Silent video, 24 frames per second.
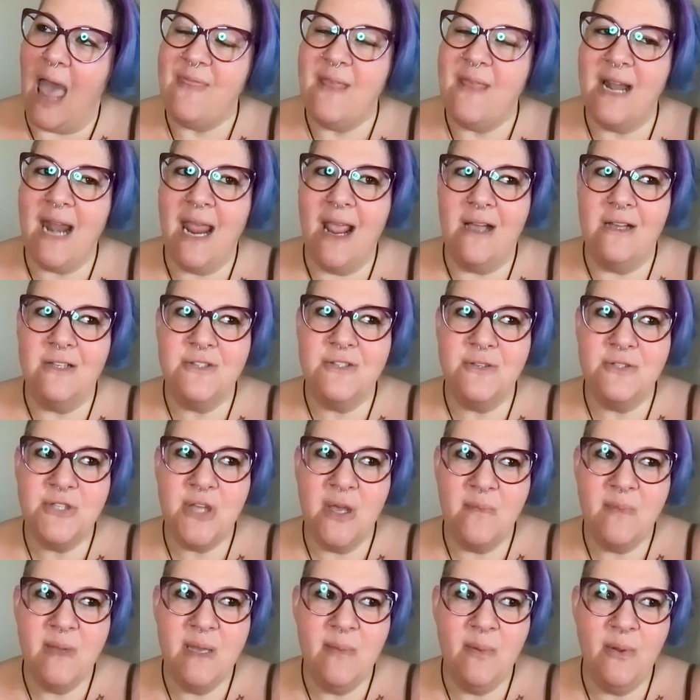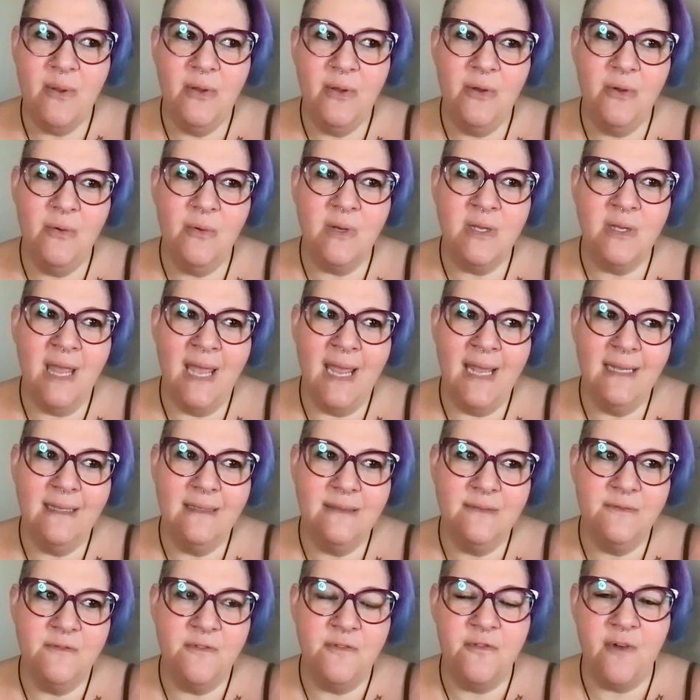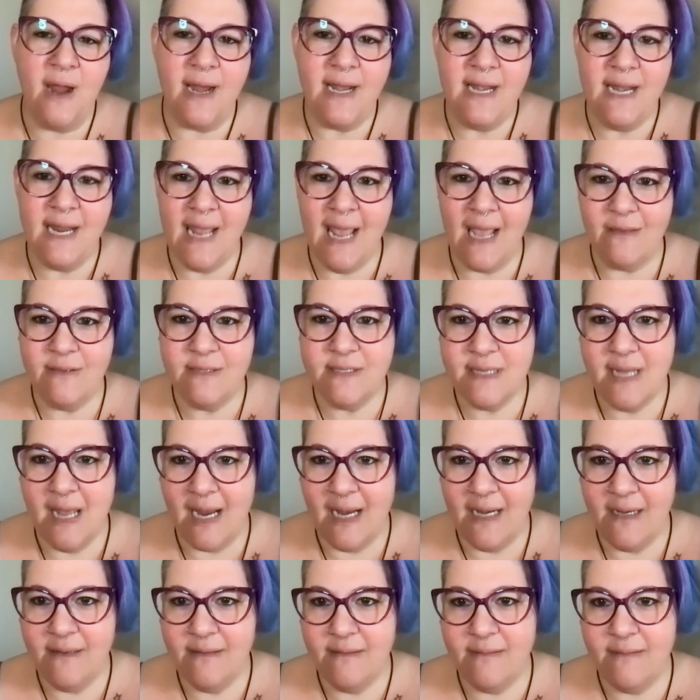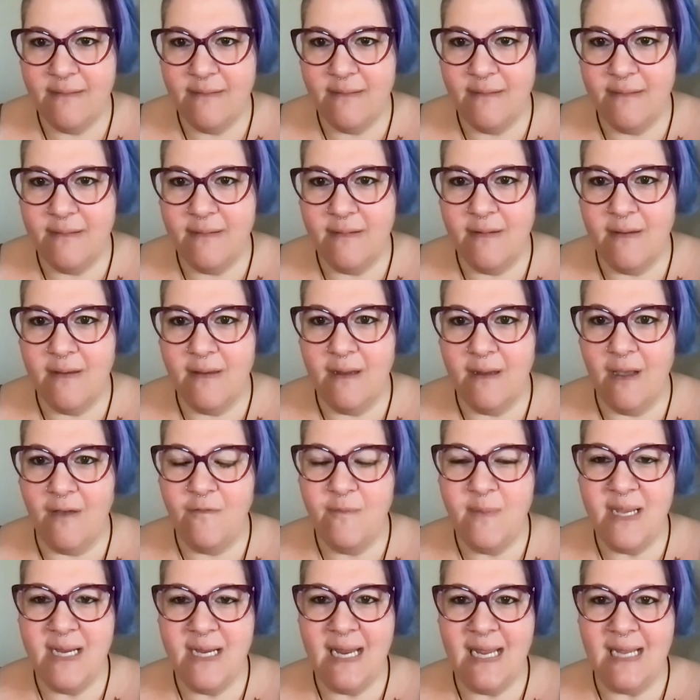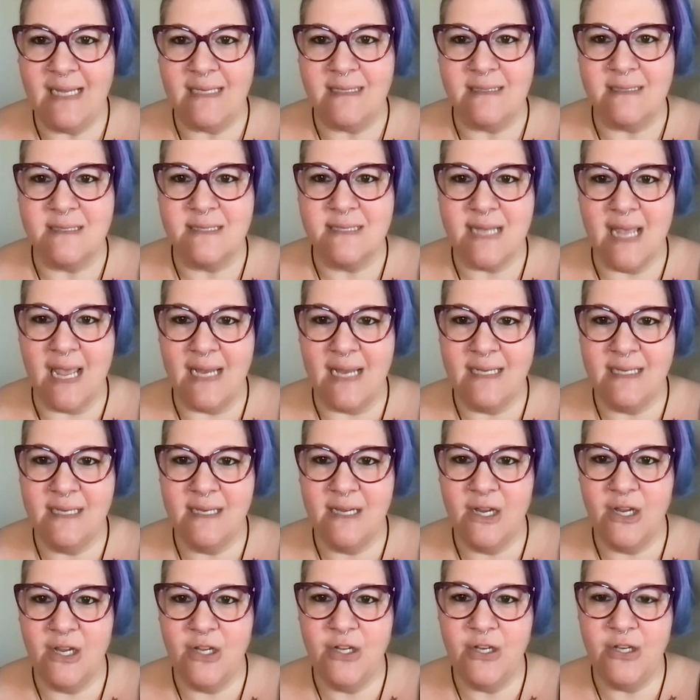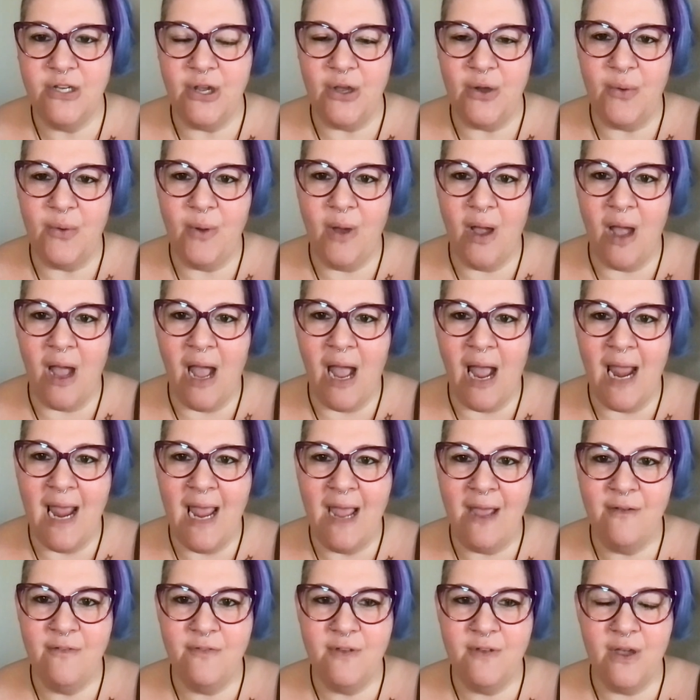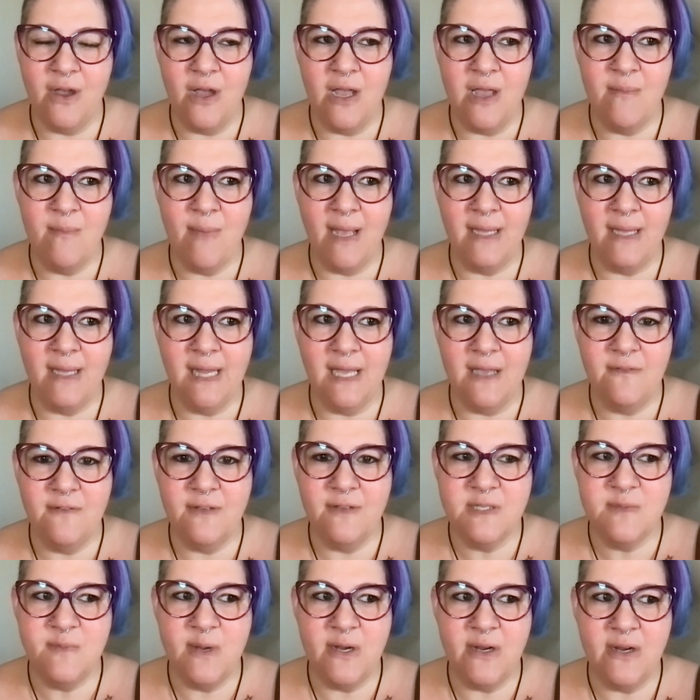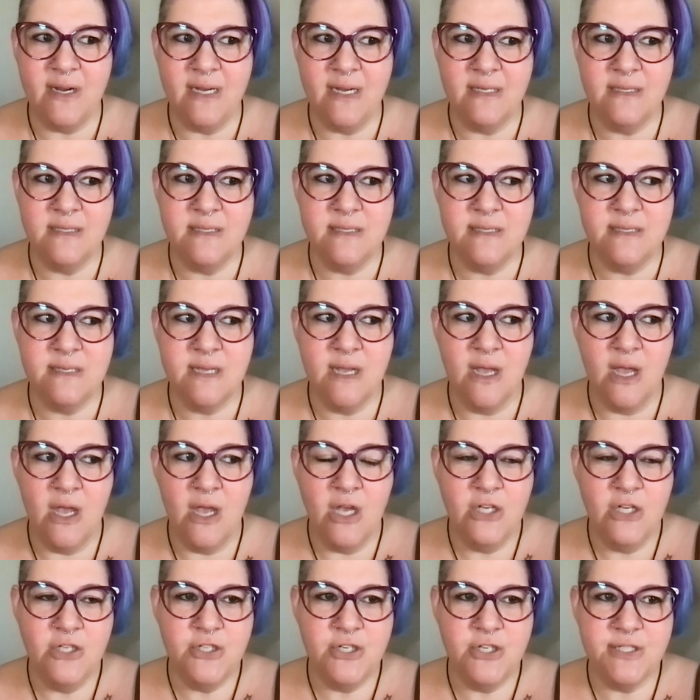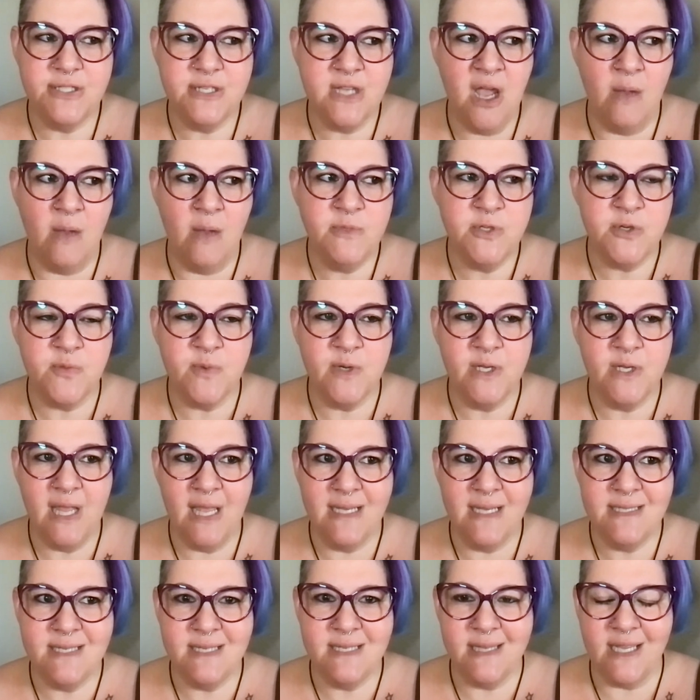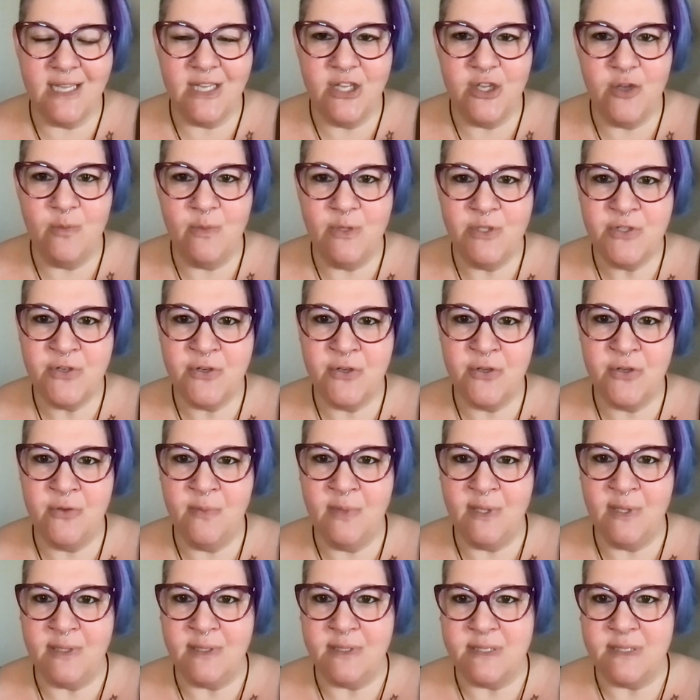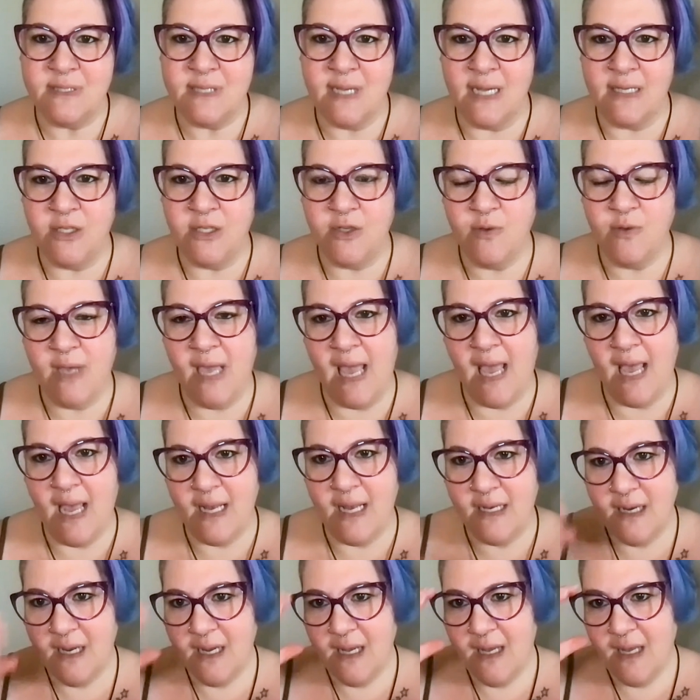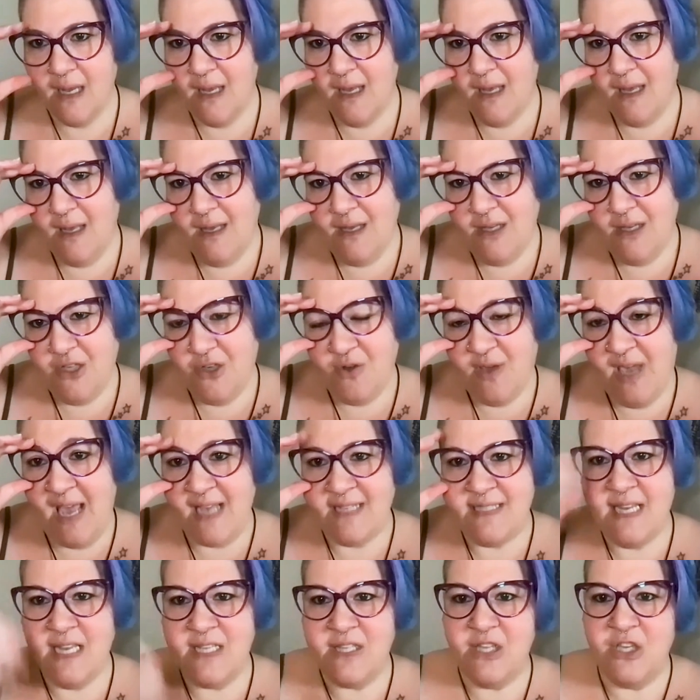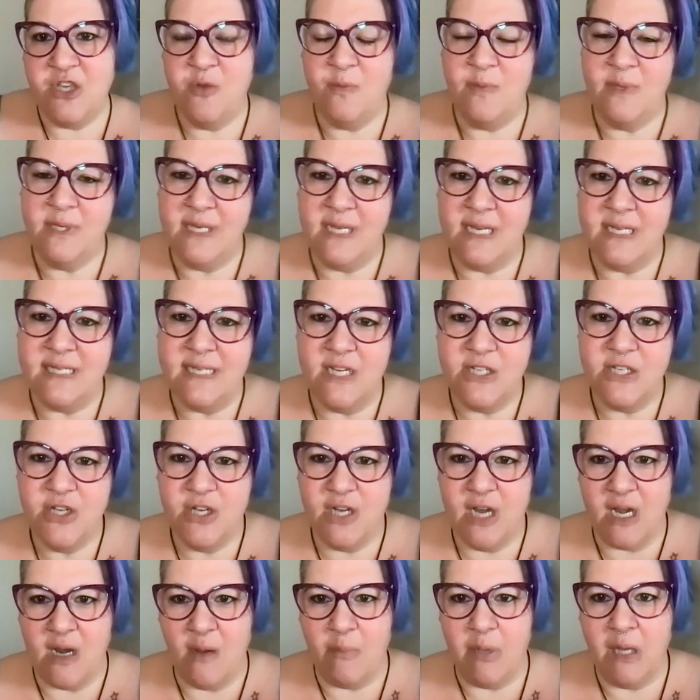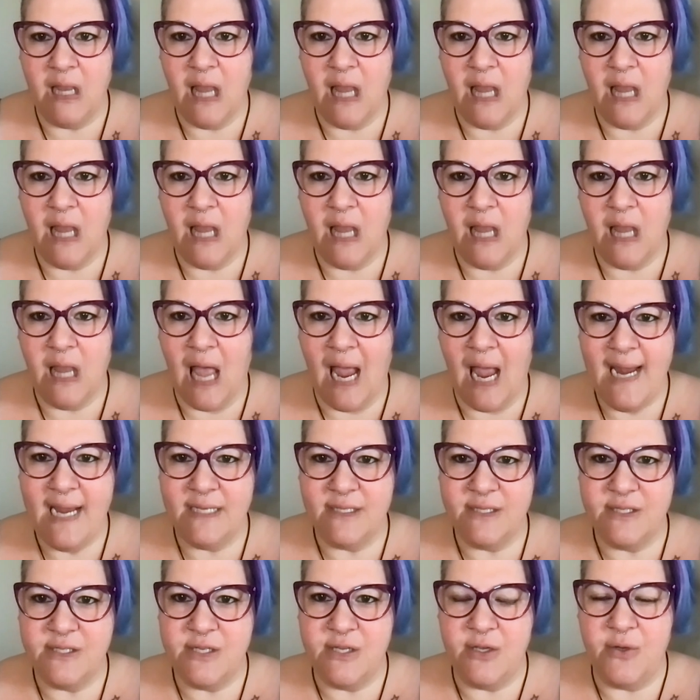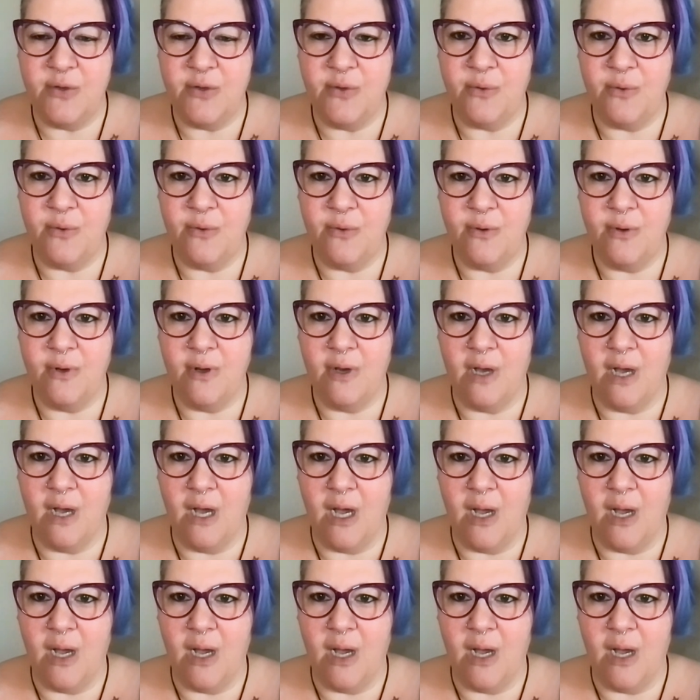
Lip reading: then I also saw people who were like fighting outside of meetings. And, you know, I have in my life experience just come to realize that like humans are humans, and you can't take the human condition and apply it to